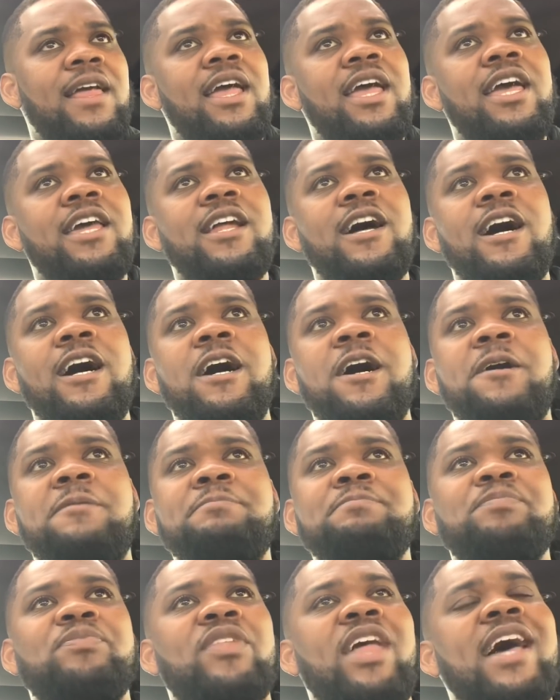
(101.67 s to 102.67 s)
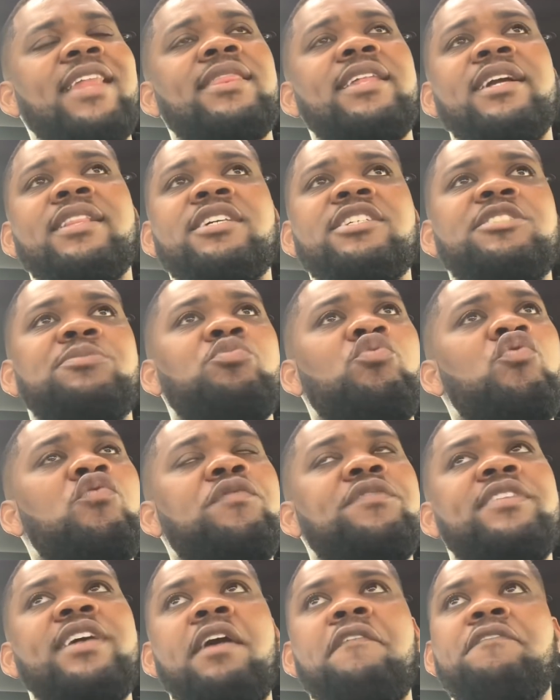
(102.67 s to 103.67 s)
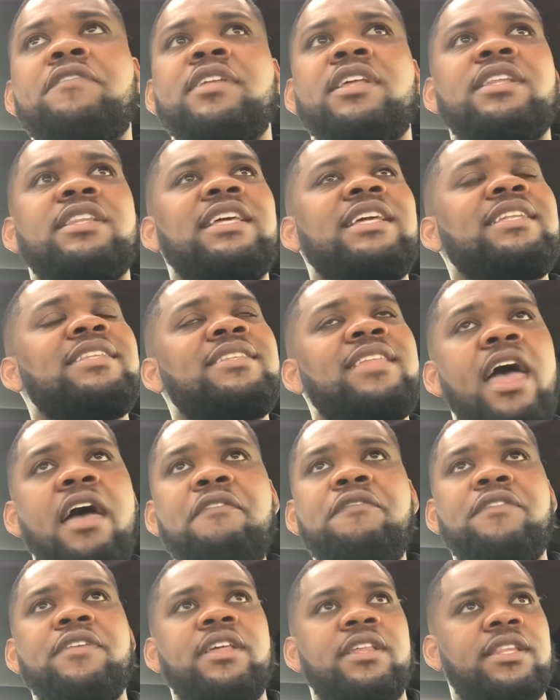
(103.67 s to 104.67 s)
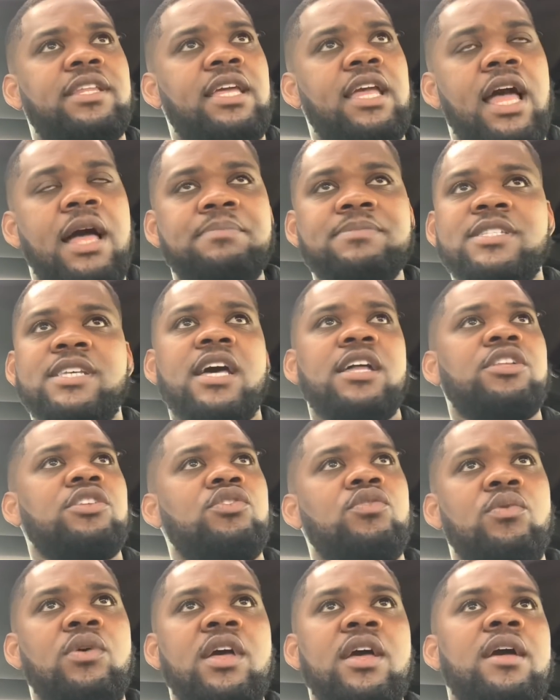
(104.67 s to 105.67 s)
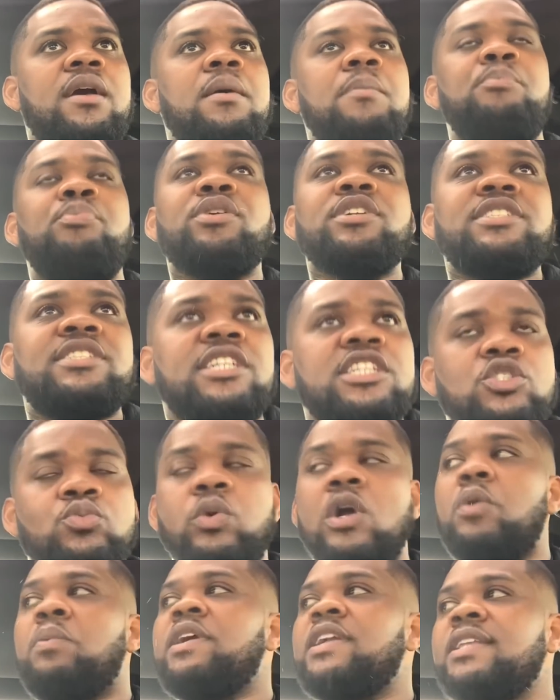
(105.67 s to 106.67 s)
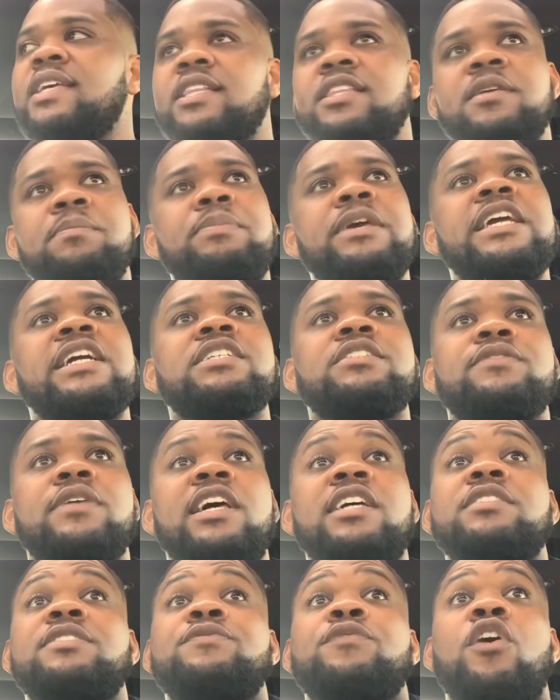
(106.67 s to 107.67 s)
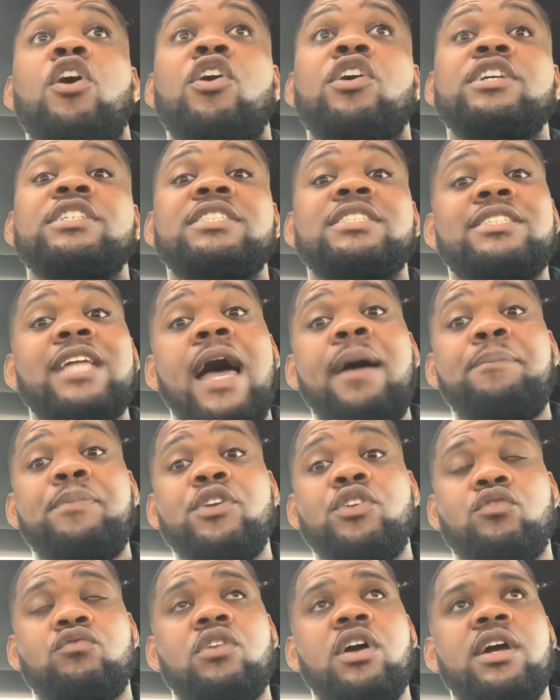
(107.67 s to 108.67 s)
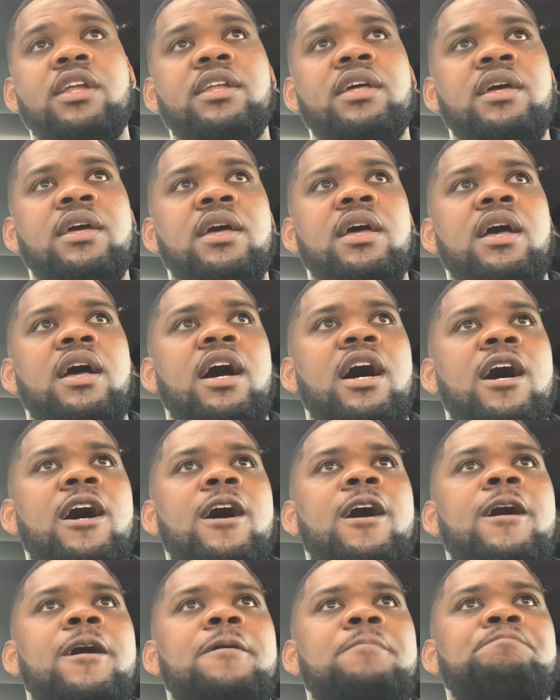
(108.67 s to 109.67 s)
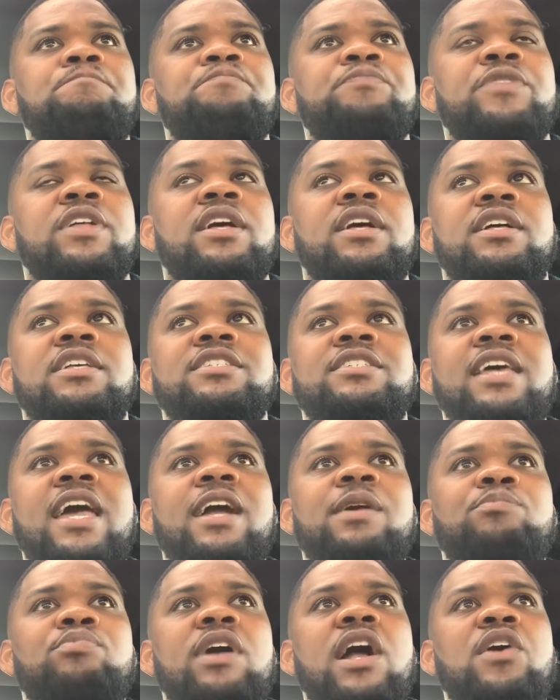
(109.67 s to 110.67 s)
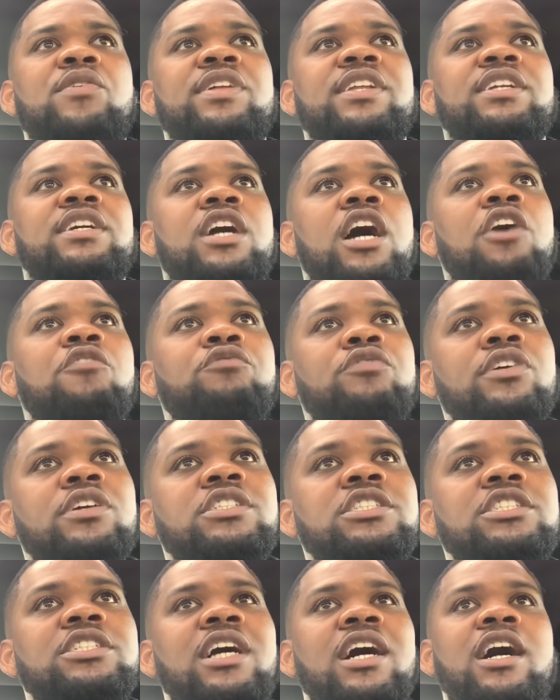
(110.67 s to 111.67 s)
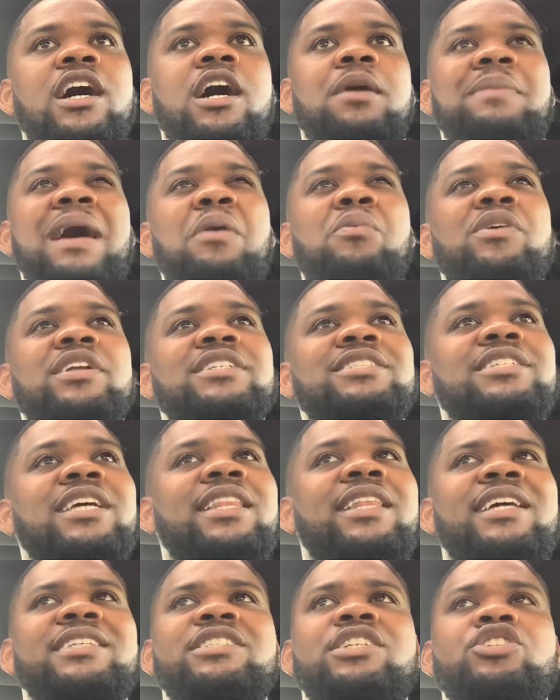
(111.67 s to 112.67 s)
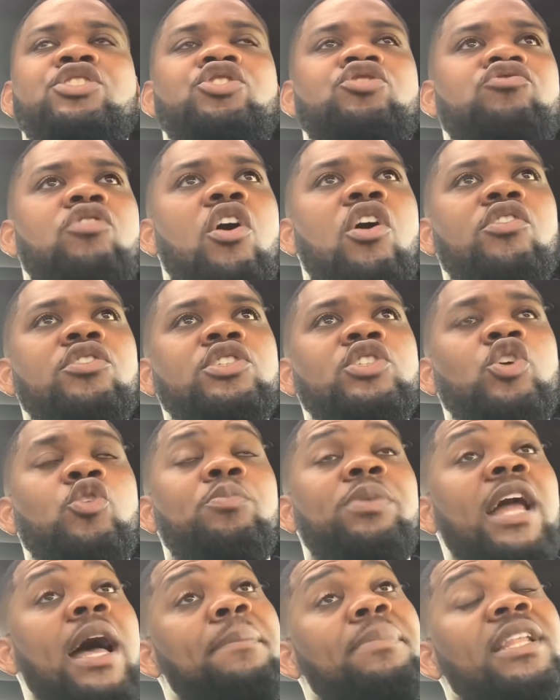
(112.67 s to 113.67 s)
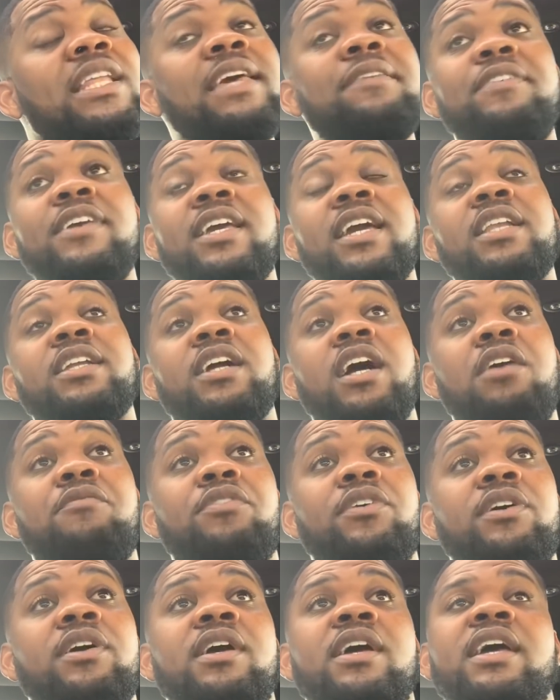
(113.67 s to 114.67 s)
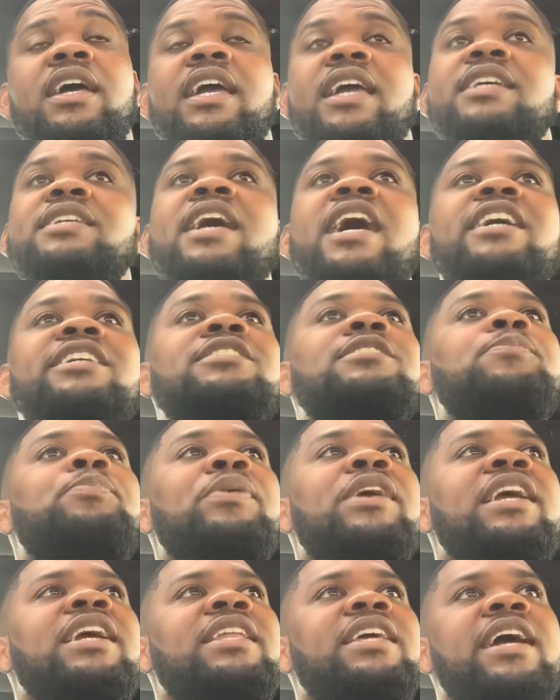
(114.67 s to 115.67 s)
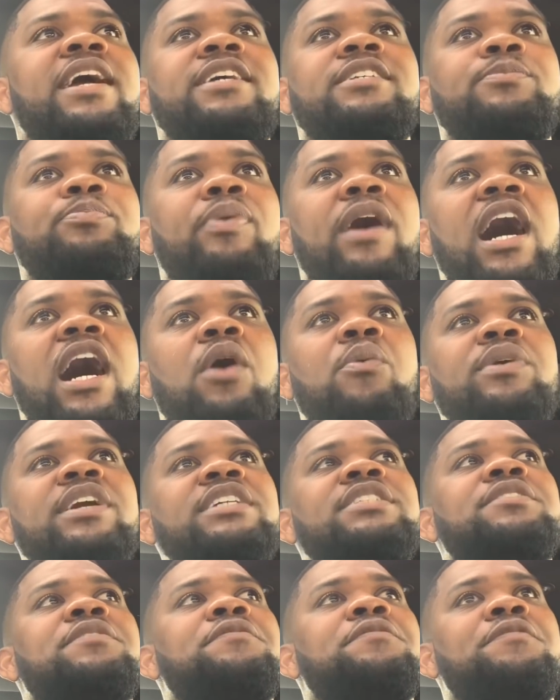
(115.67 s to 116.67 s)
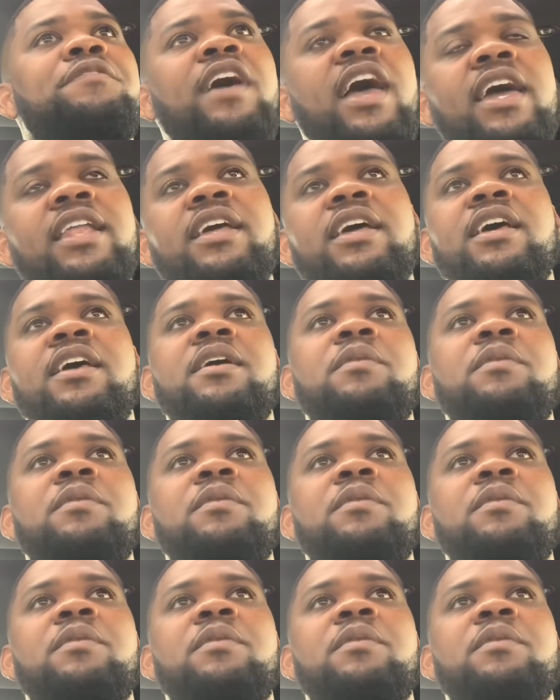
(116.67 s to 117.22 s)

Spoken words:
And I think this move definitely, I'm telling you, puts us where we need to be as far as stopping the run. Zach Brown in coverage, I wouldn't say that's his strong suit, but I believe he can cover. He has speed, he has power, he's a vet.